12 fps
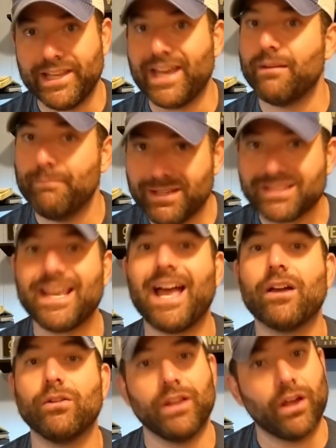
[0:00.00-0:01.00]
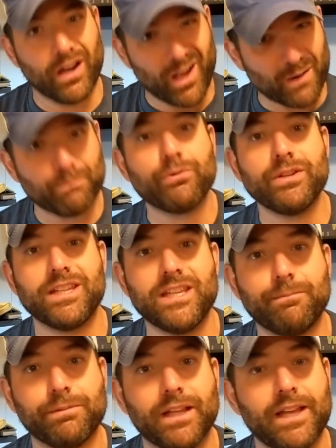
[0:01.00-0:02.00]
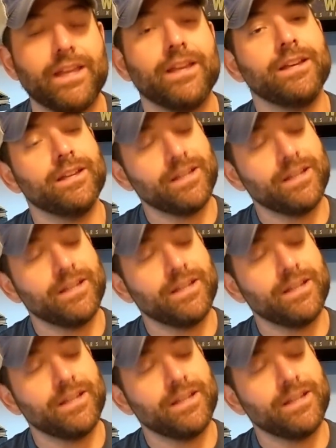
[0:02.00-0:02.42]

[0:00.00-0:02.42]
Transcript: He had a missed tackle on a pretty key play.